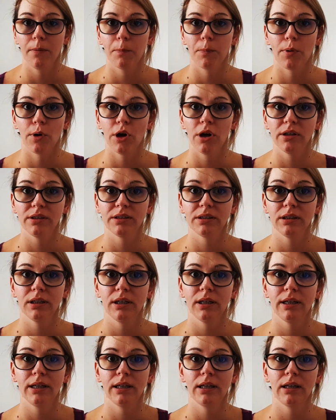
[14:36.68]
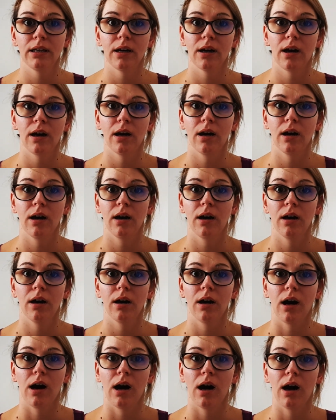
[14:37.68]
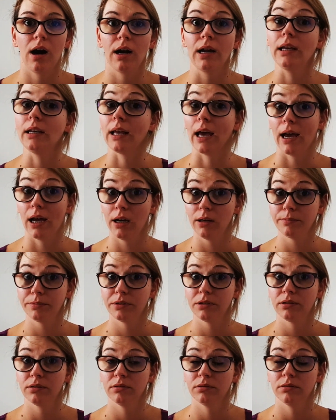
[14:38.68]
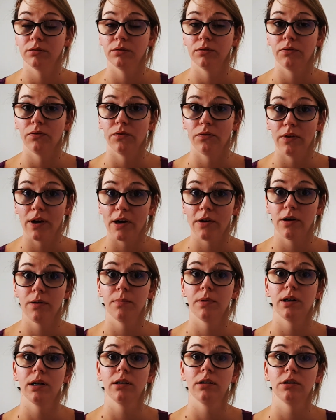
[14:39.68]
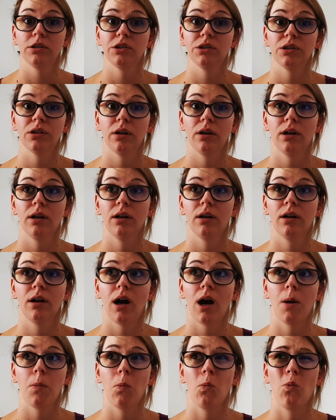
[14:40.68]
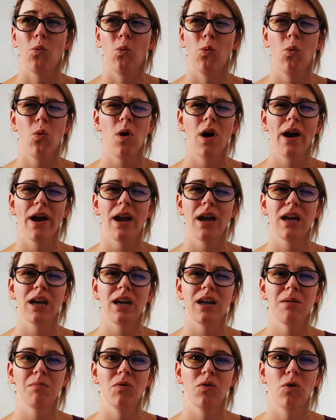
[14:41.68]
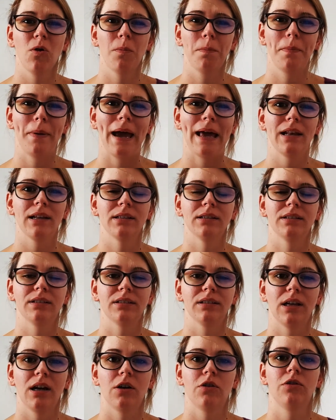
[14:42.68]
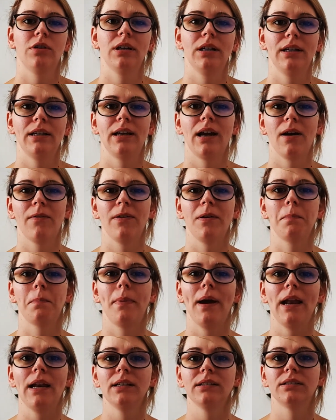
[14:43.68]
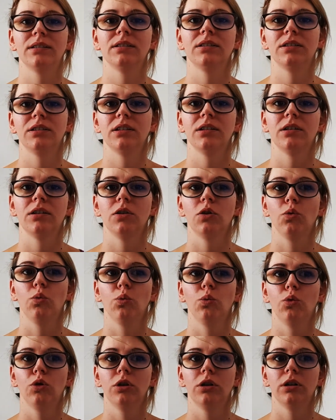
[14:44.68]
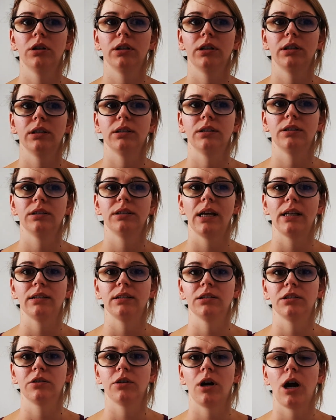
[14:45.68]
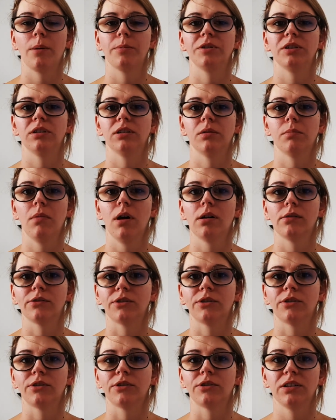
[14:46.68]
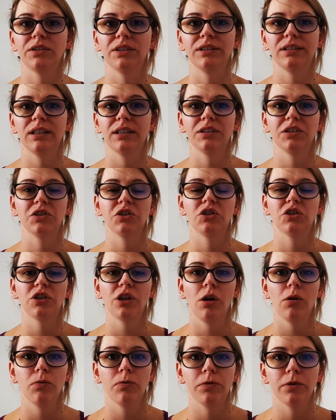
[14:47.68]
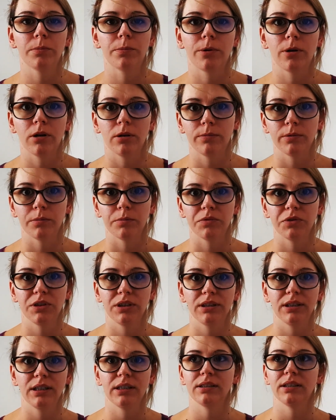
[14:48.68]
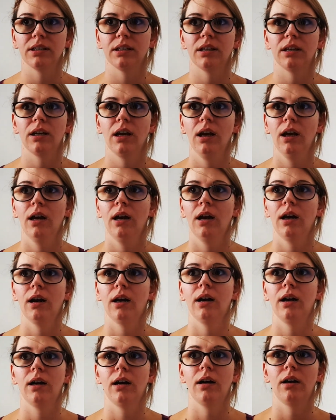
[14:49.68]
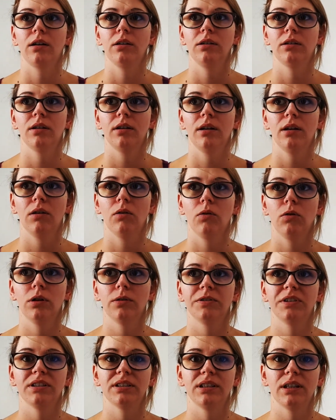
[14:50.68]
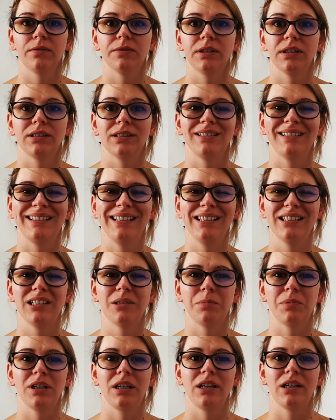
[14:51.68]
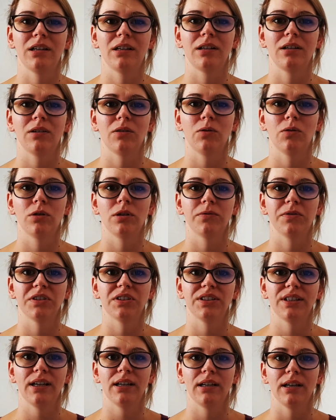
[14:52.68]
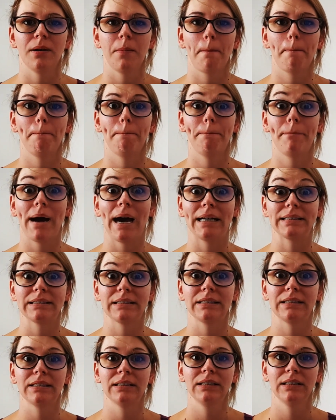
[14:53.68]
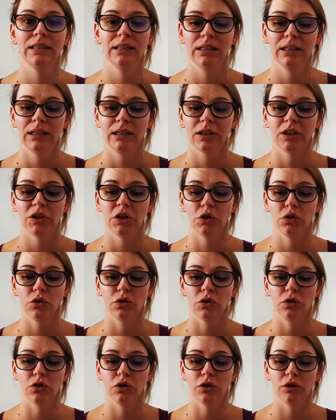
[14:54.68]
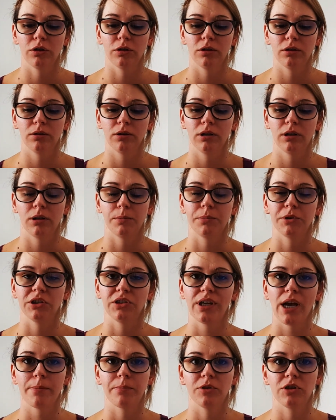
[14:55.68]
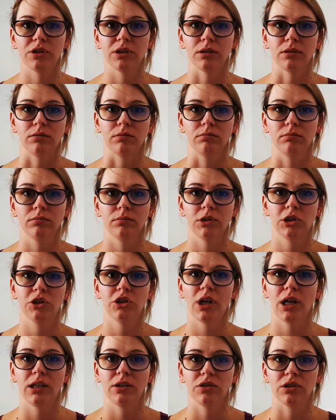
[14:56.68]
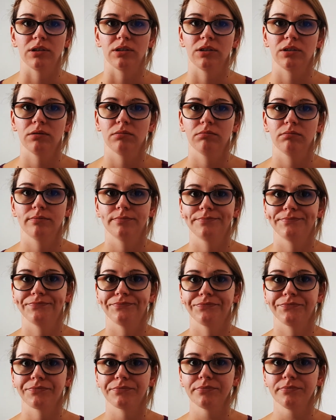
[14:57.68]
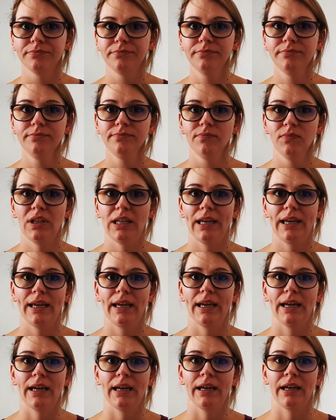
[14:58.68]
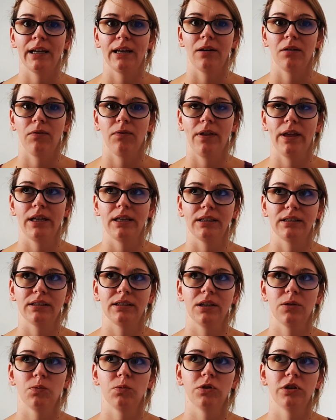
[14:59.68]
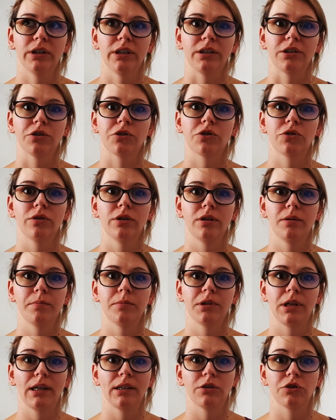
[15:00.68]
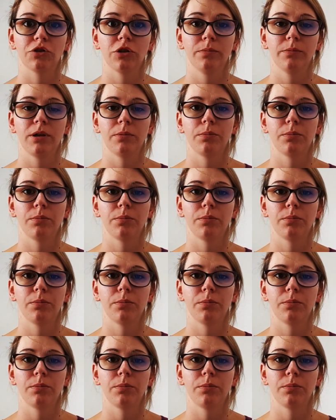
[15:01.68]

Personally, it helped very much. I'm way more balanced now, really. I think balance is the word that describes it the most, because it doesn't solve your problems. It doesn't all of the stuff doesn't disappear all of a sudden, but your perception changes, and things that were extremely